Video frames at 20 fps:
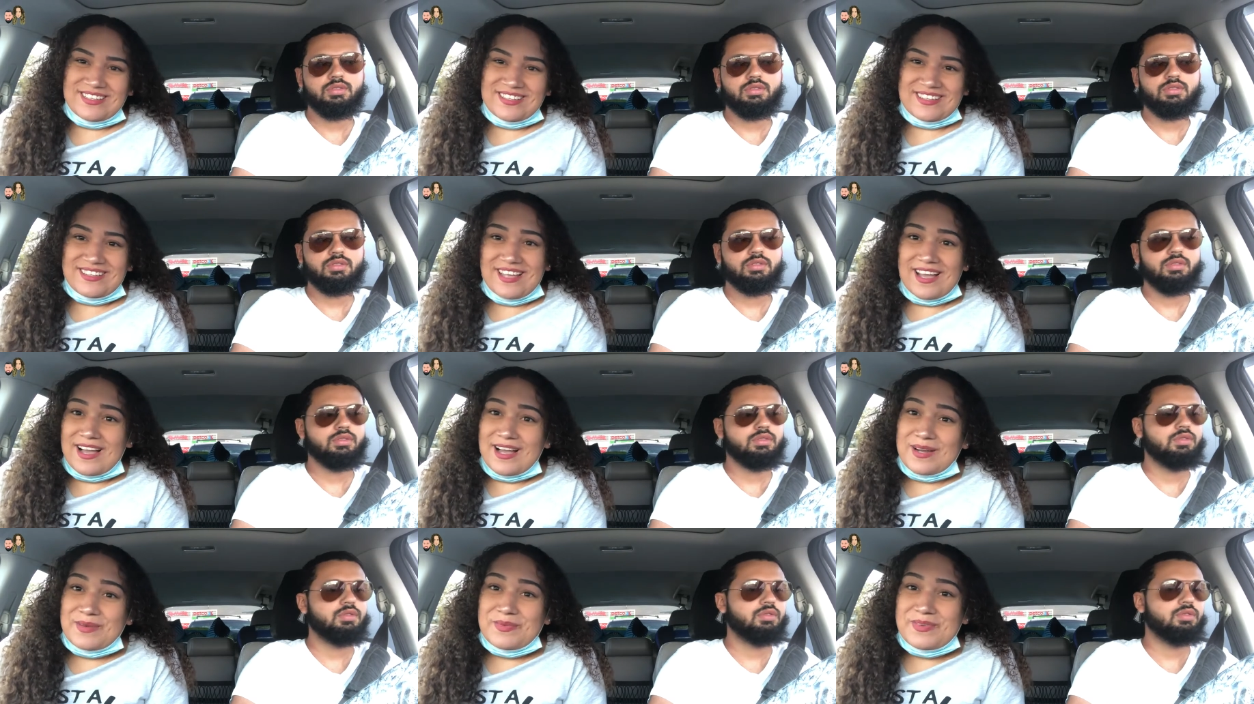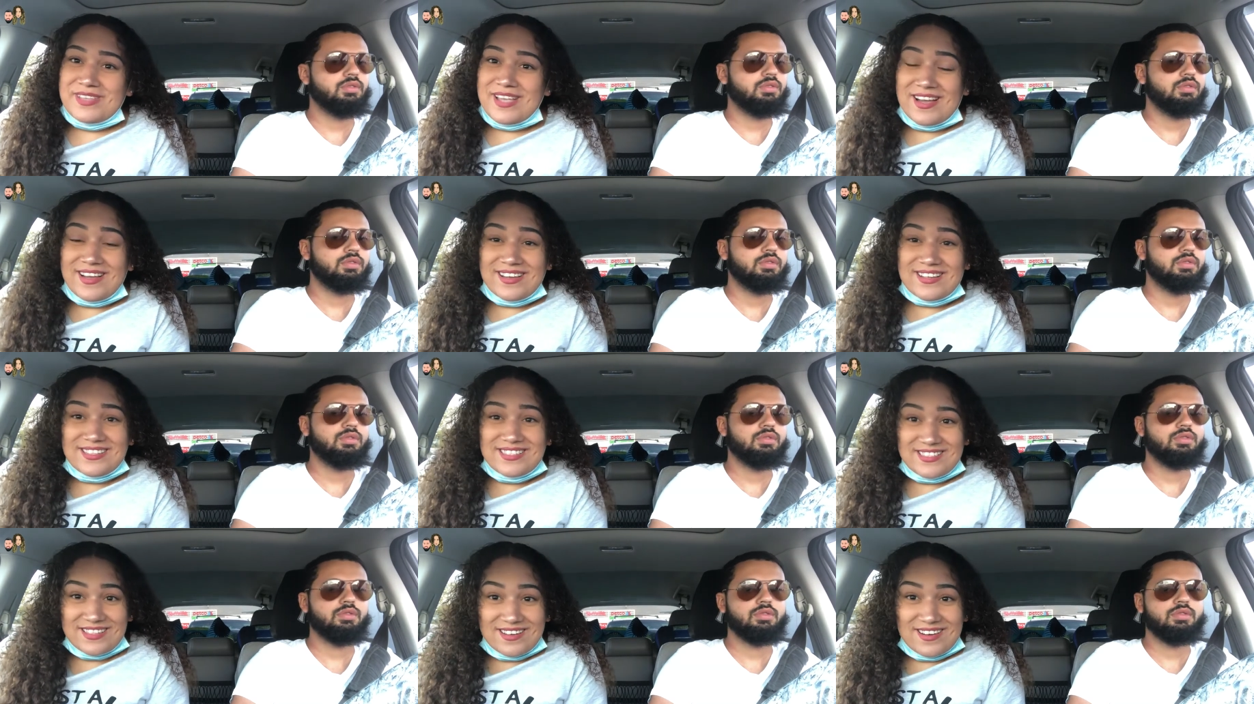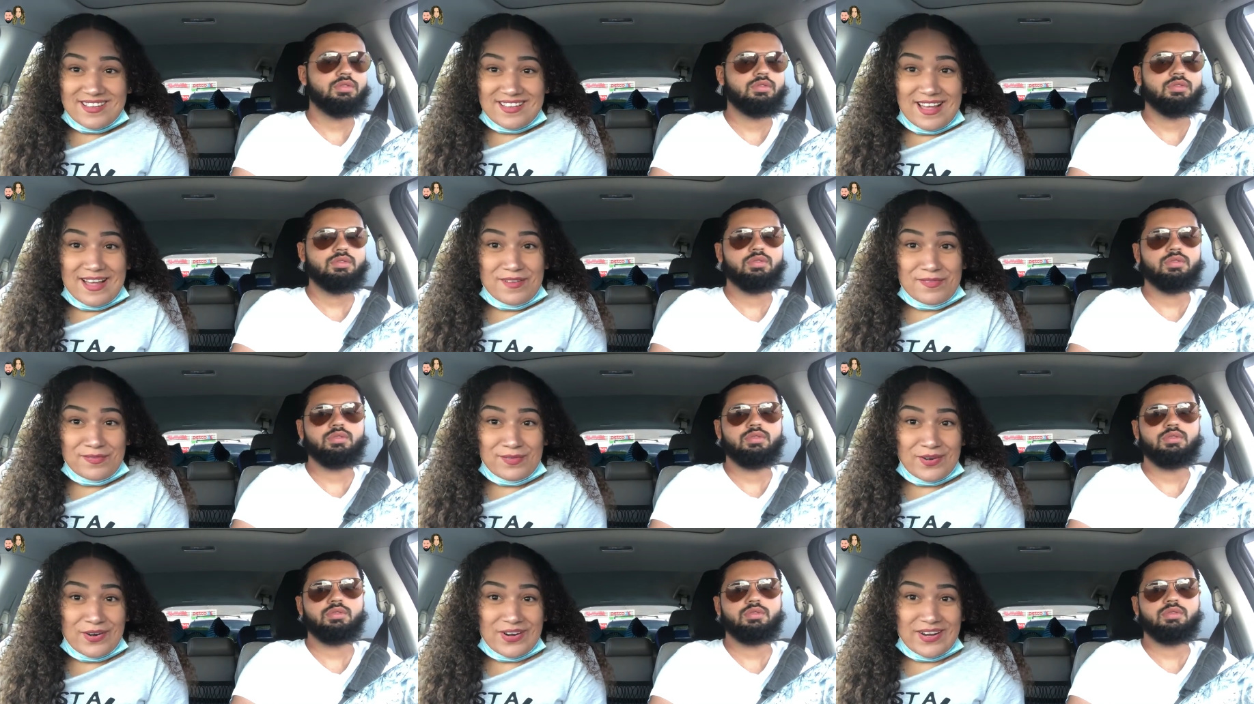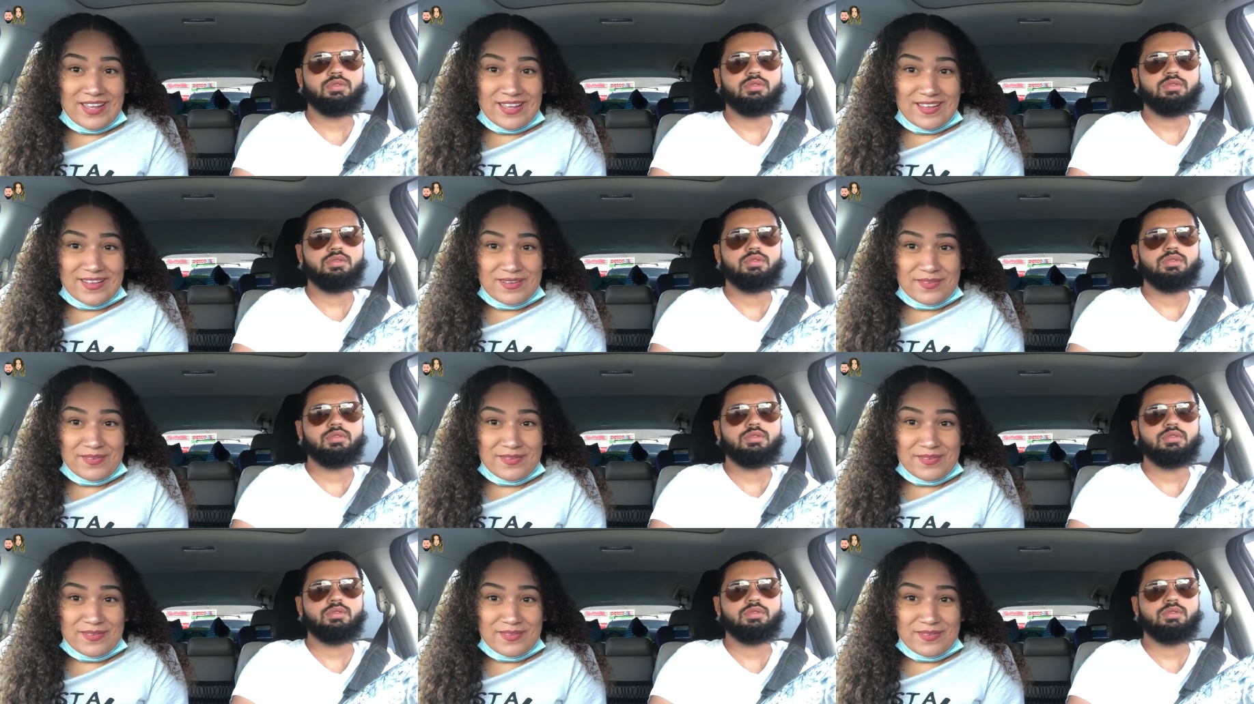Speaker 1: Yeah, would y'all consider that flirting?